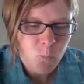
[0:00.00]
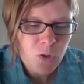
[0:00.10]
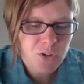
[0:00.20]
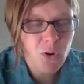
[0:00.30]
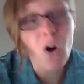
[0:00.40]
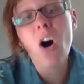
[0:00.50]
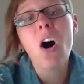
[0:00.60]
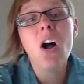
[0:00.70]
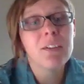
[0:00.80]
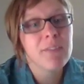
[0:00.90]
So
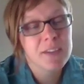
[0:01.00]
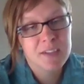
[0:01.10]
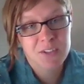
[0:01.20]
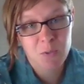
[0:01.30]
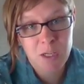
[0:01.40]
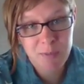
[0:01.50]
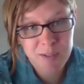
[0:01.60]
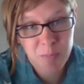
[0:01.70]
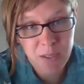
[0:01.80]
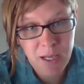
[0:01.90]
all of these things will come
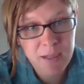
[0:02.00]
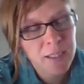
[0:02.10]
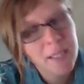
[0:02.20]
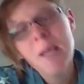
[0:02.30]
into play.